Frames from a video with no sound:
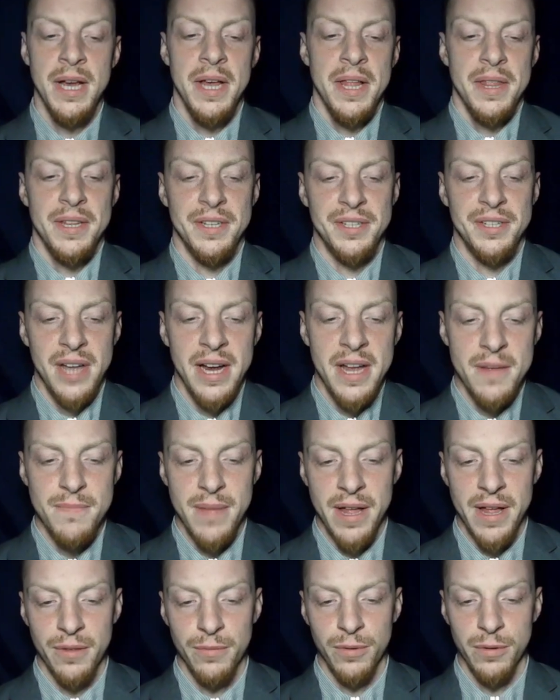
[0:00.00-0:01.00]
The second
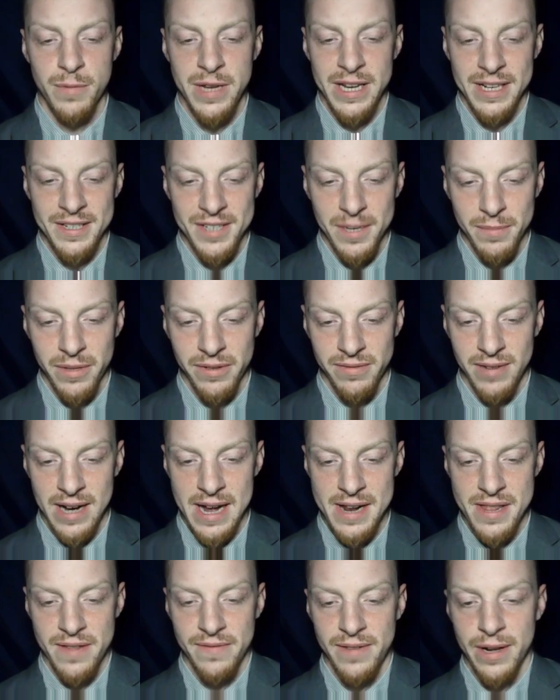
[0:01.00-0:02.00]
method will be
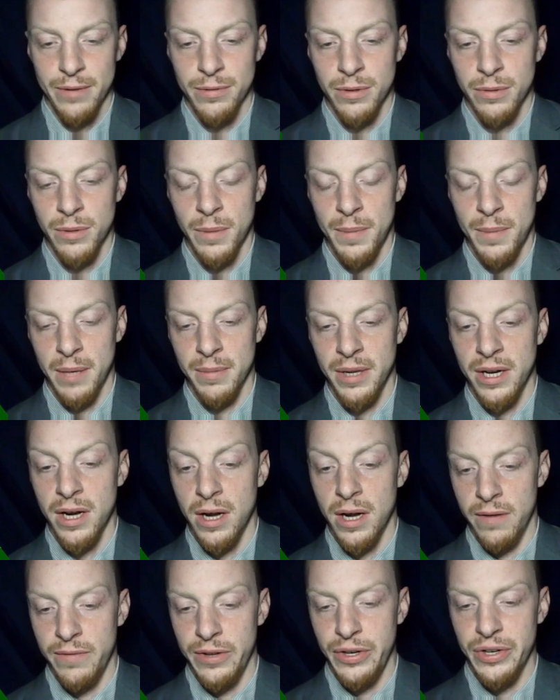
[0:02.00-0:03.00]
exemplified in the Federal Republic
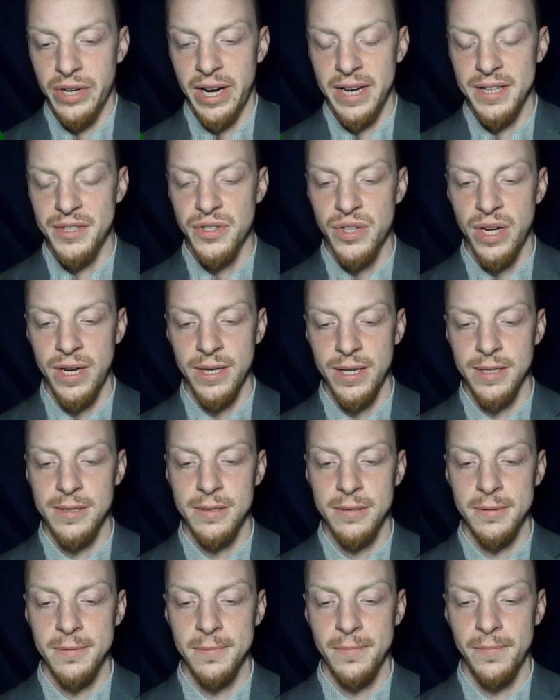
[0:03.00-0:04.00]
of the United
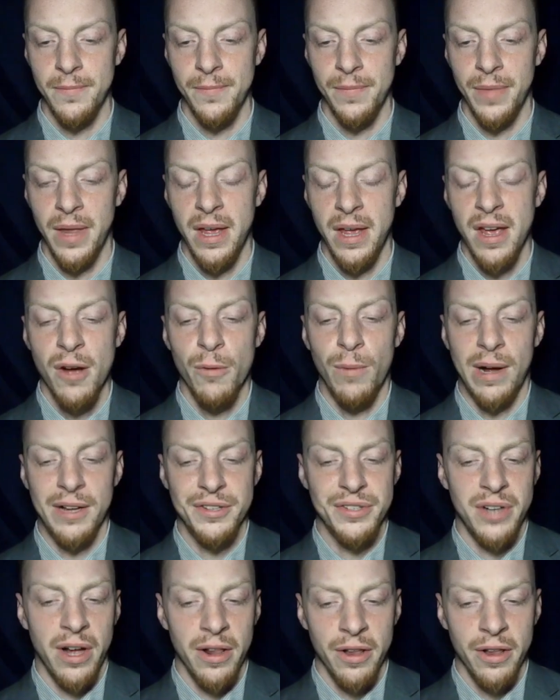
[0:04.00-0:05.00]
States.
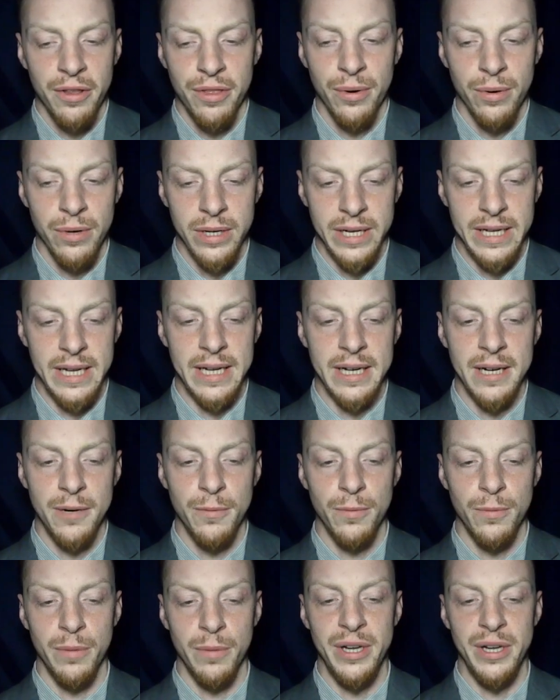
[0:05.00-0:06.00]
Whilst all authority in
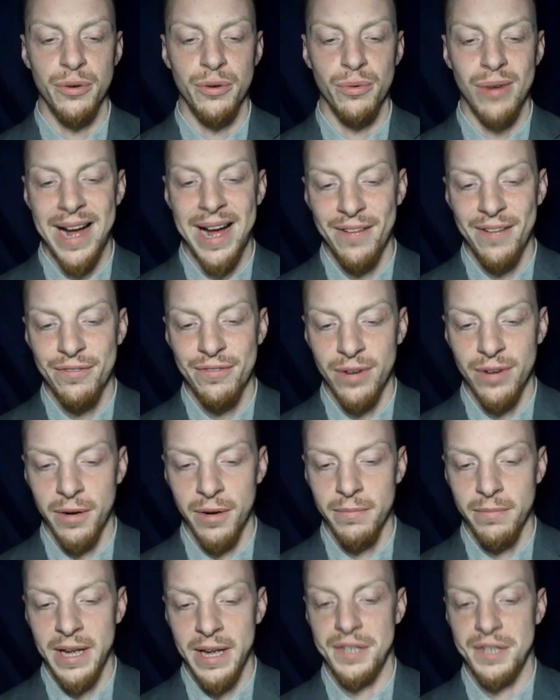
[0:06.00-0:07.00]
it will be derived
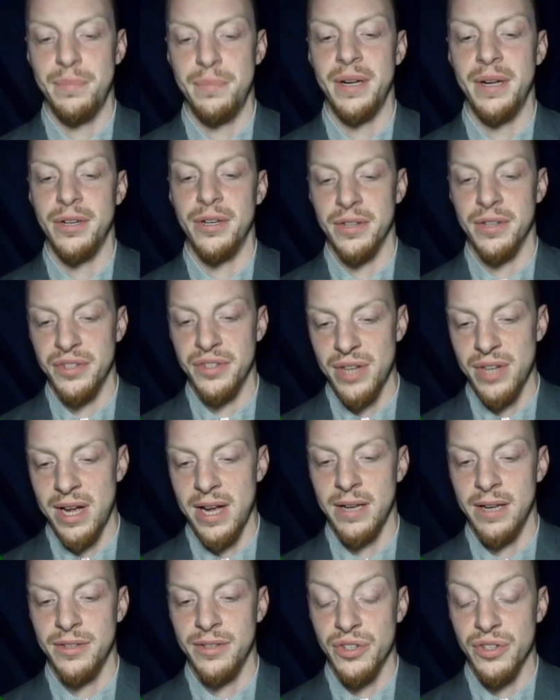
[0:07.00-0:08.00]
from and dependent on the
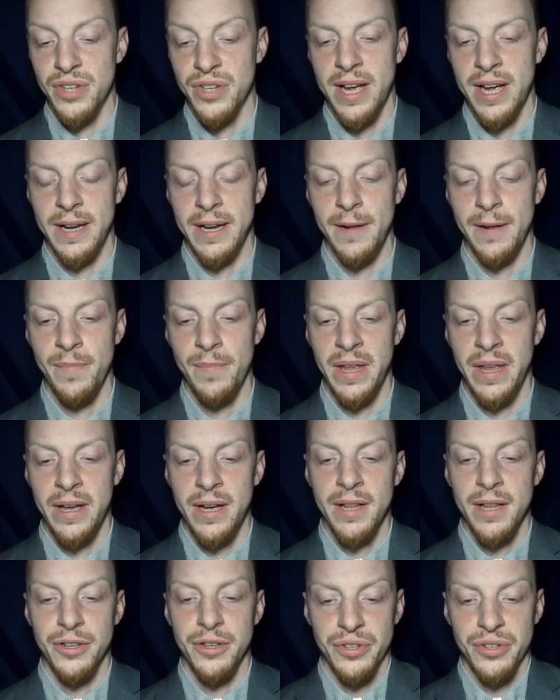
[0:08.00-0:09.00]
society,
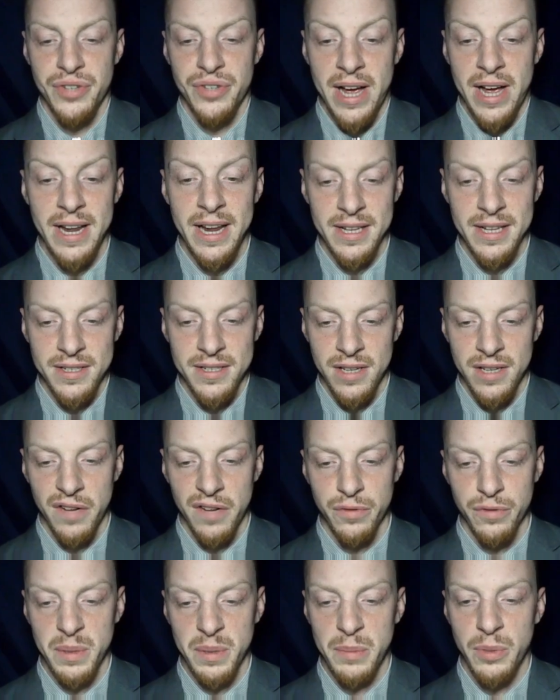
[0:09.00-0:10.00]
the society
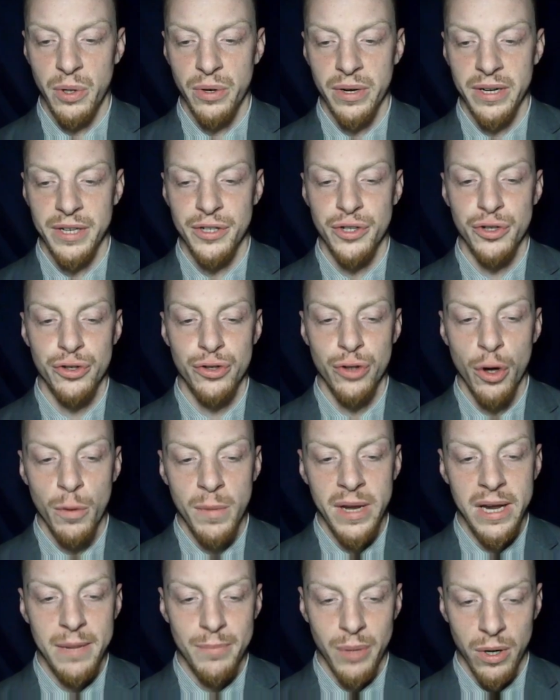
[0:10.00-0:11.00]
itself will be broken into so
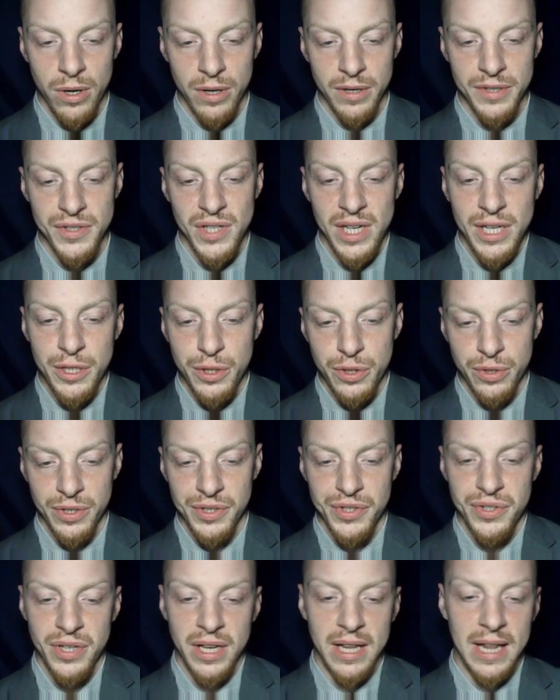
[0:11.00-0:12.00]
many parts,
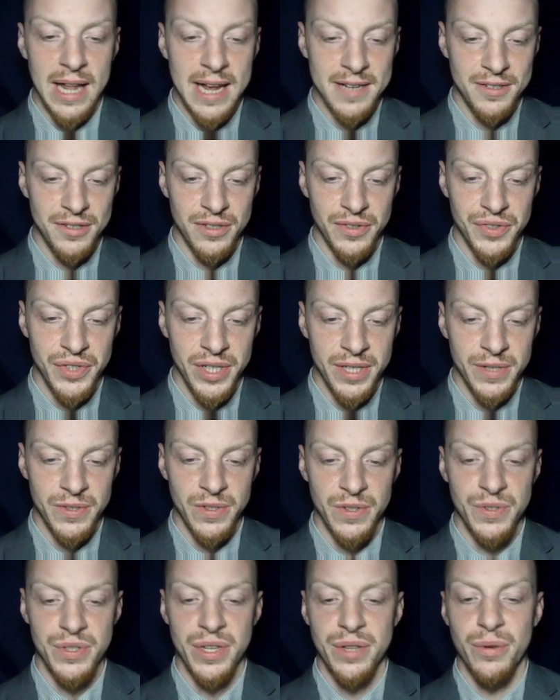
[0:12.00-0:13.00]
interests, and classes of
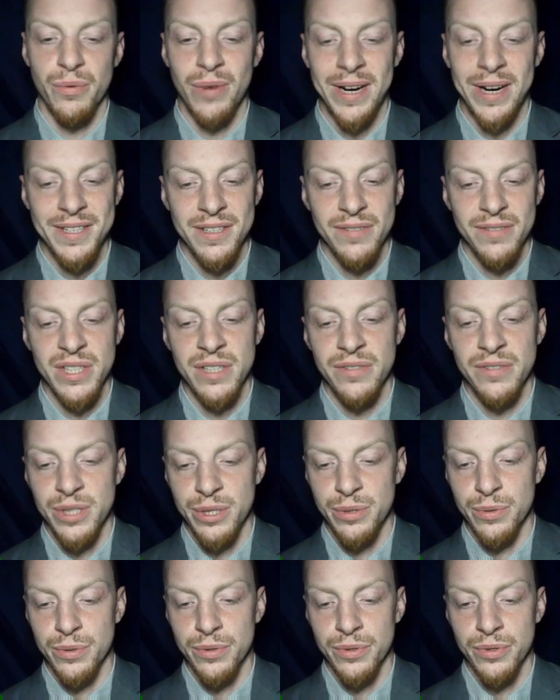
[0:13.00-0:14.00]
citizens that the rights of
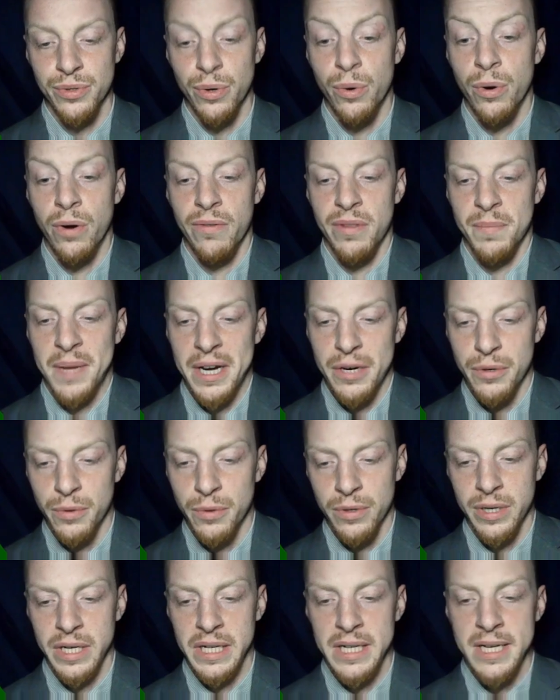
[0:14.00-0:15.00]
individuals, or of the
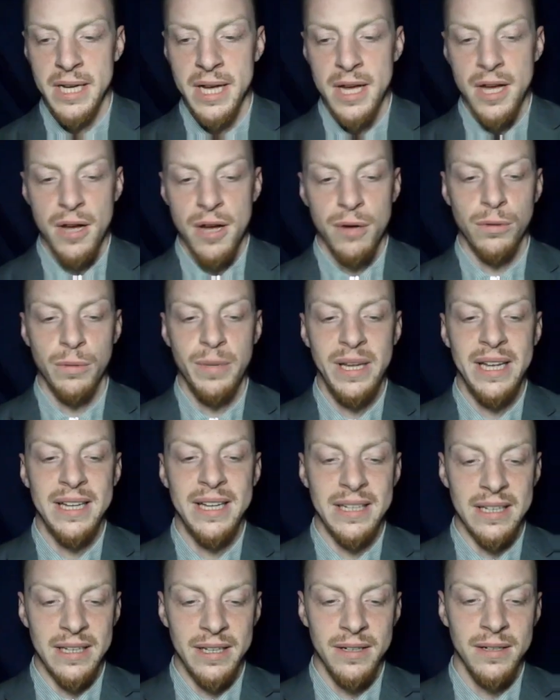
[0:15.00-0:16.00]
minority, will be
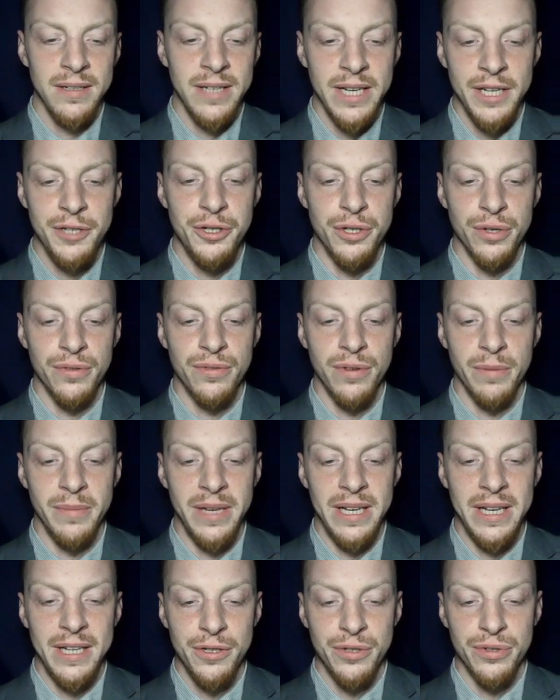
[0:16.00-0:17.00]
in little danger from
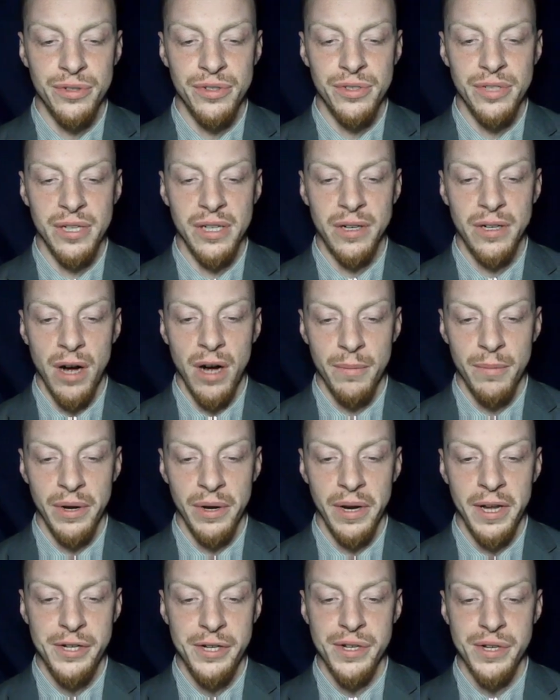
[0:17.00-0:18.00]
interested
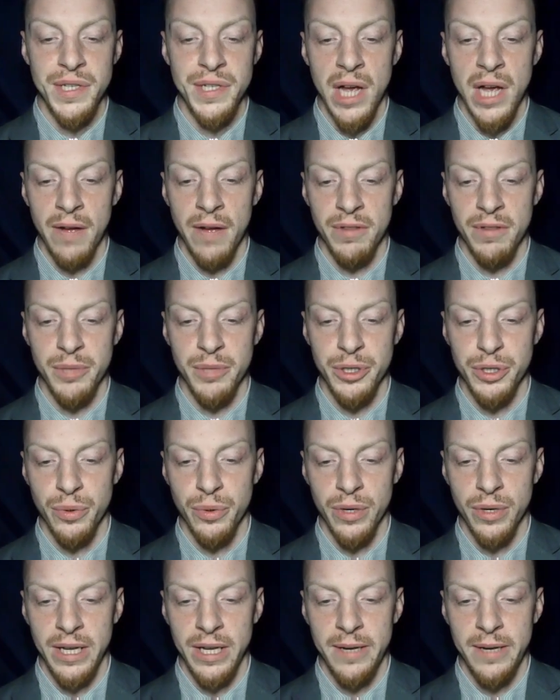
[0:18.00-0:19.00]
combinations of the
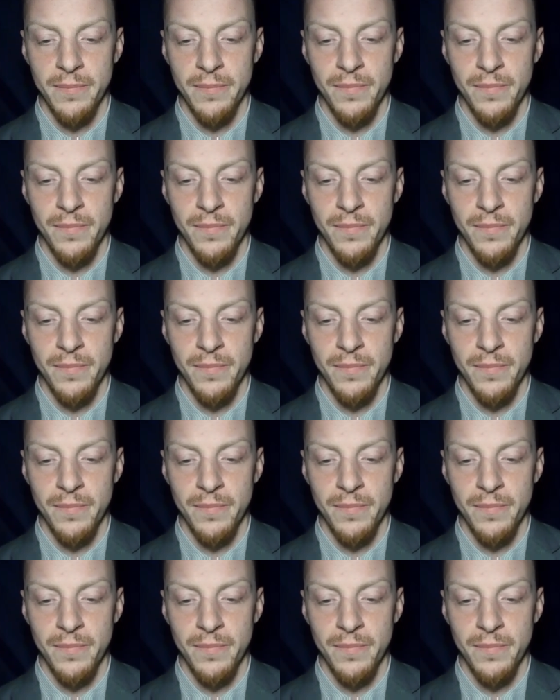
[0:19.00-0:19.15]
majority.